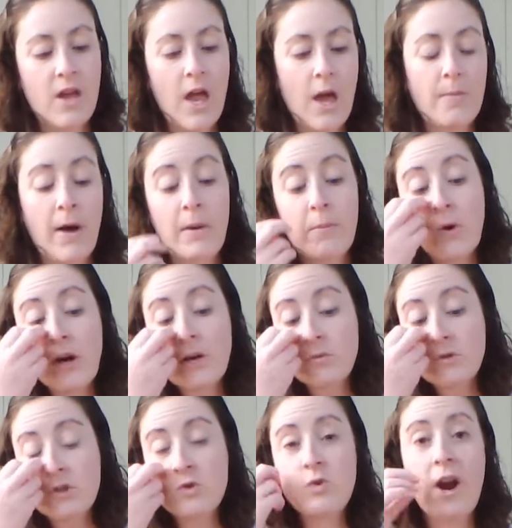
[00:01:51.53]
My brain
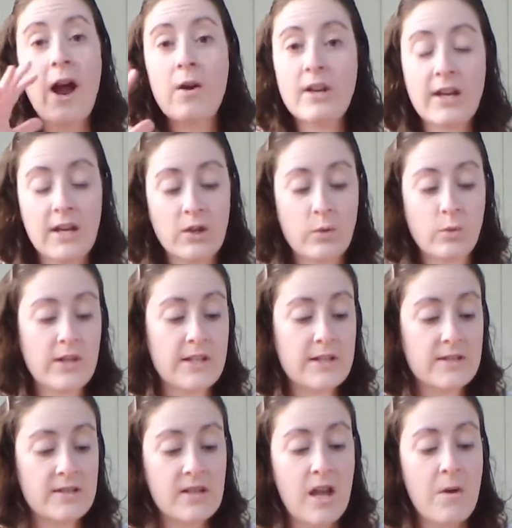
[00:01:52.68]
was drowning in
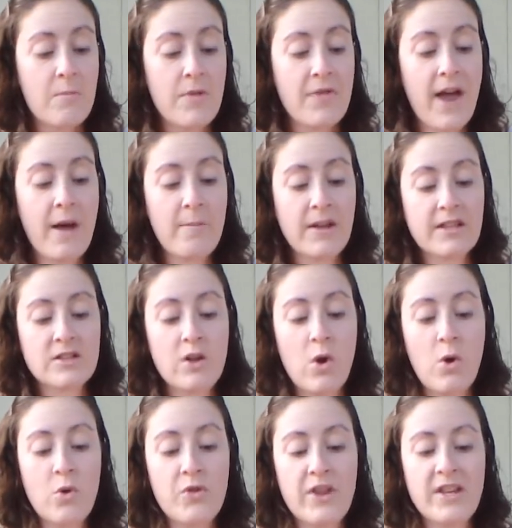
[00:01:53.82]
grease. But that makes the
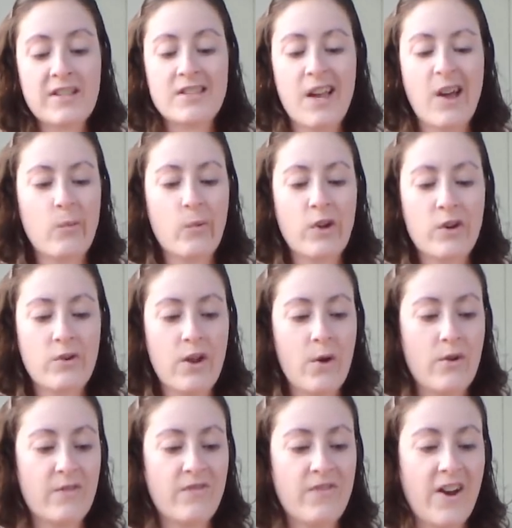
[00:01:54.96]
whole thing sound weirdo
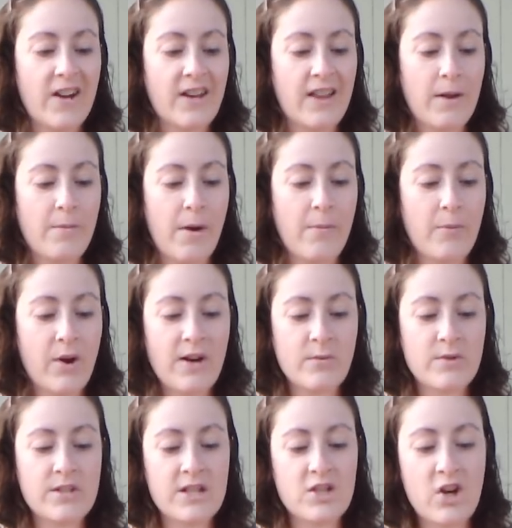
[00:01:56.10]
and funny, like my brain
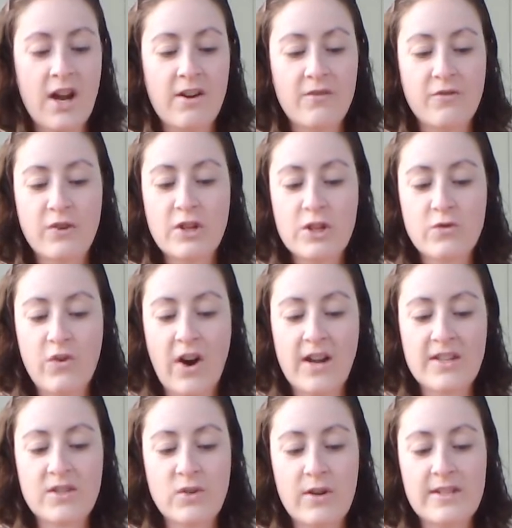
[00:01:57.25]
was a giant french fry,
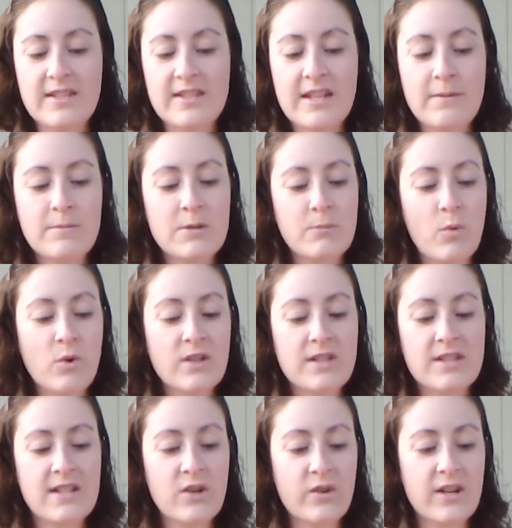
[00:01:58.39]
so it seems more
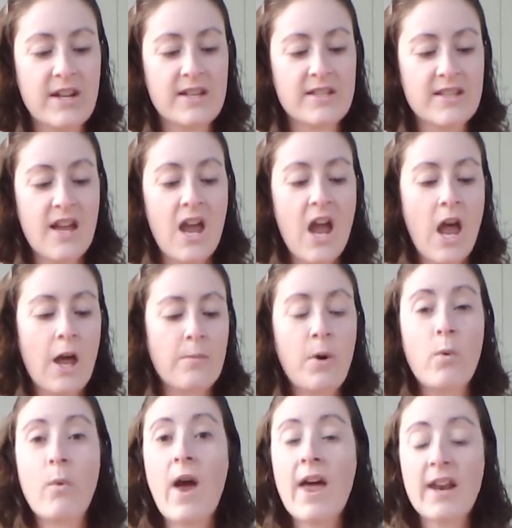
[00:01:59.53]
serious and
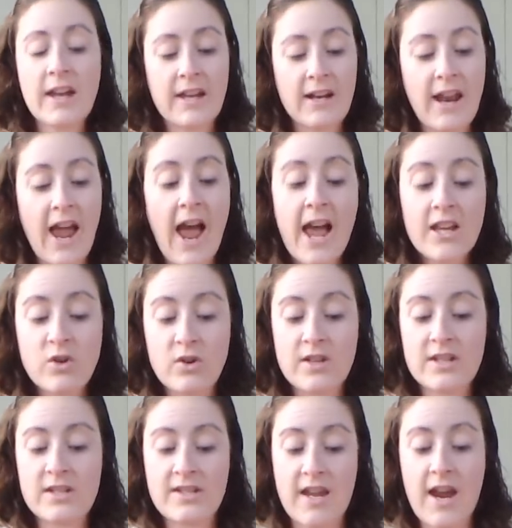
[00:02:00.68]
poetic and accurate
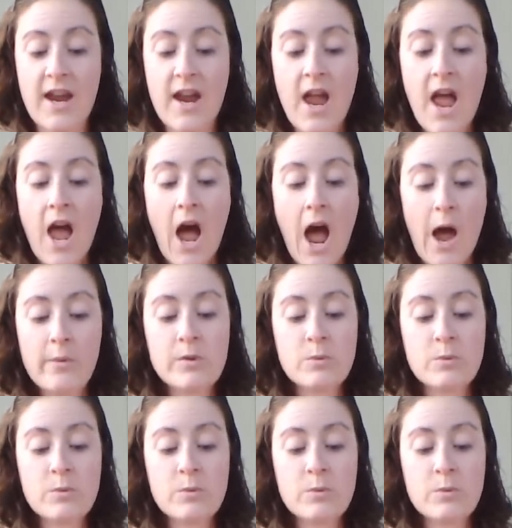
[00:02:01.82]
to say, I was